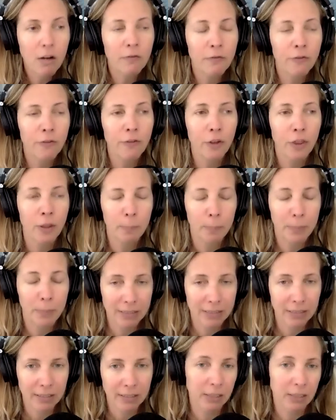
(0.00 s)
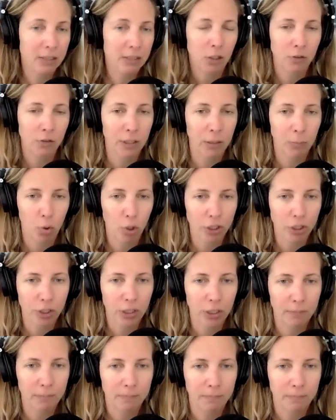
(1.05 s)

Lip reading: For the business consultant portion,